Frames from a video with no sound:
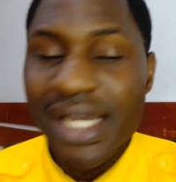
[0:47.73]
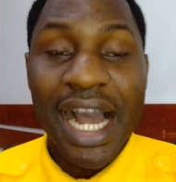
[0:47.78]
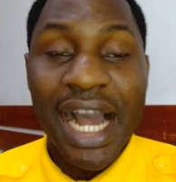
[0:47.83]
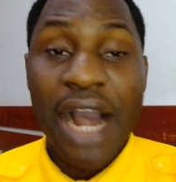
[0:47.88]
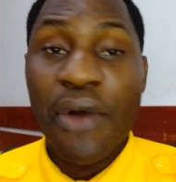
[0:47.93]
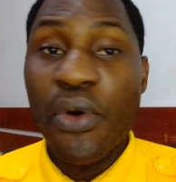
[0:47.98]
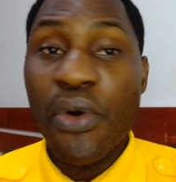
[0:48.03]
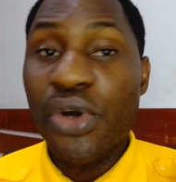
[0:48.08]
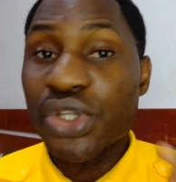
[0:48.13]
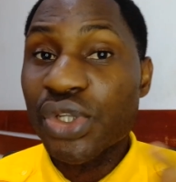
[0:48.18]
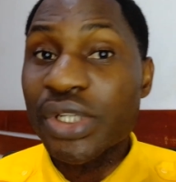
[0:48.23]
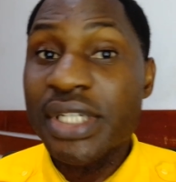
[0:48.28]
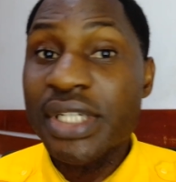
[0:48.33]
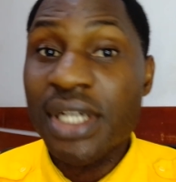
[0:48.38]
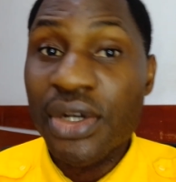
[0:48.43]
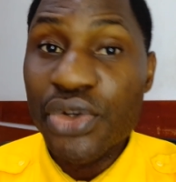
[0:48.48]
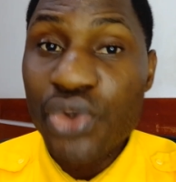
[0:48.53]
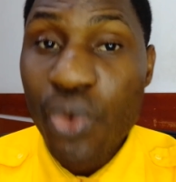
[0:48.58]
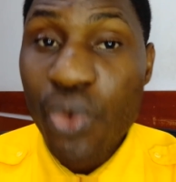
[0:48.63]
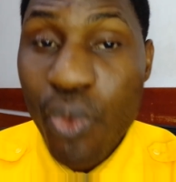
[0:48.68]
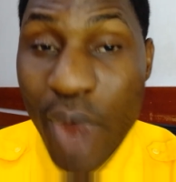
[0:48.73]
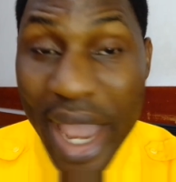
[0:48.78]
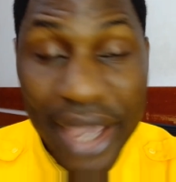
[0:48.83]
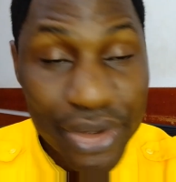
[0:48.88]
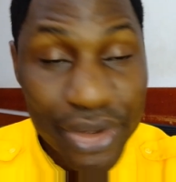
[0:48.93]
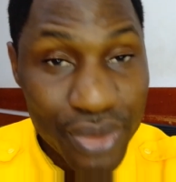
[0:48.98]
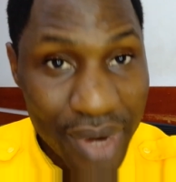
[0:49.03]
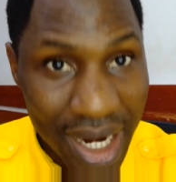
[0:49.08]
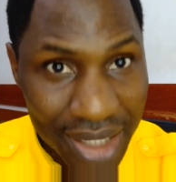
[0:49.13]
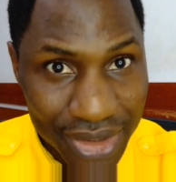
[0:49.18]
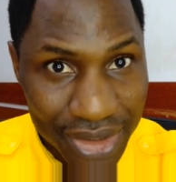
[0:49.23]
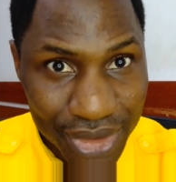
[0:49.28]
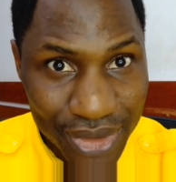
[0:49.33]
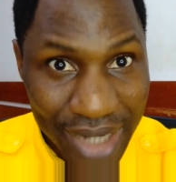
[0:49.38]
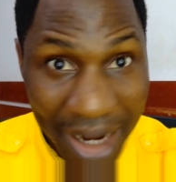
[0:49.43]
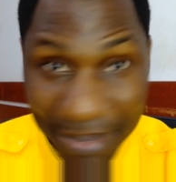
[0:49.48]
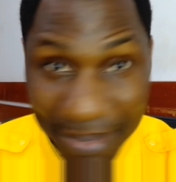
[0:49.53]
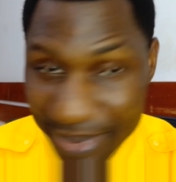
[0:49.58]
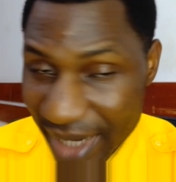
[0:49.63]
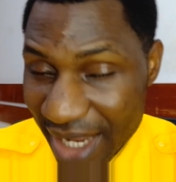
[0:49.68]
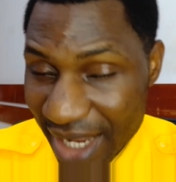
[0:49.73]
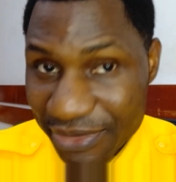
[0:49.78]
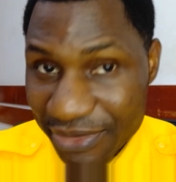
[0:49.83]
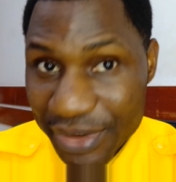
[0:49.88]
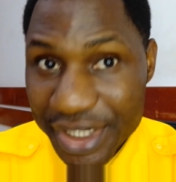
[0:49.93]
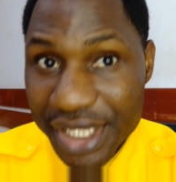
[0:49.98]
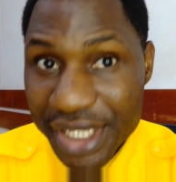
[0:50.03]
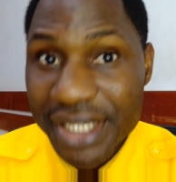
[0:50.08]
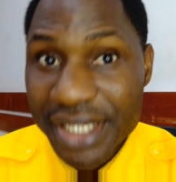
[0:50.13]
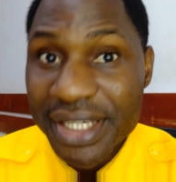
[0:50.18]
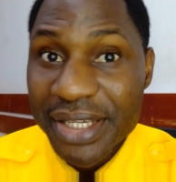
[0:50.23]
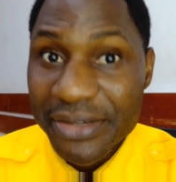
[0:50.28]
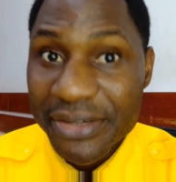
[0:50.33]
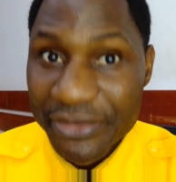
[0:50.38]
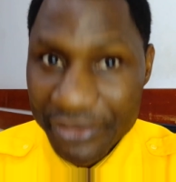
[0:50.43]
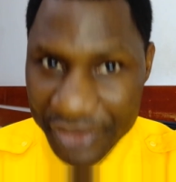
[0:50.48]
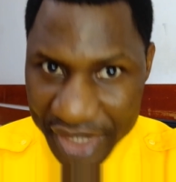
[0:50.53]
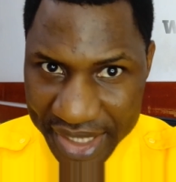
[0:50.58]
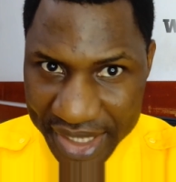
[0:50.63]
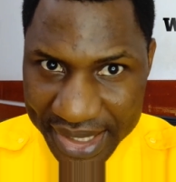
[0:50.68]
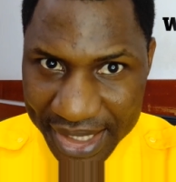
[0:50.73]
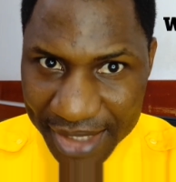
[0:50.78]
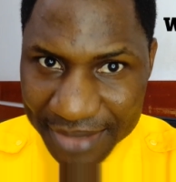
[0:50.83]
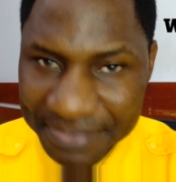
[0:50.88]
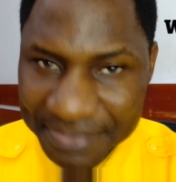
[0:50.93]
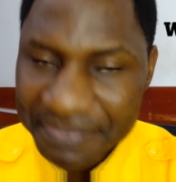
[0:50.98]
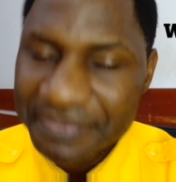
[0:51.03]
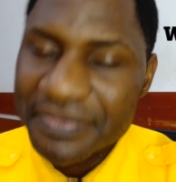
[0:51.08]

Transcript: I will also tell you where you can apply for the visa.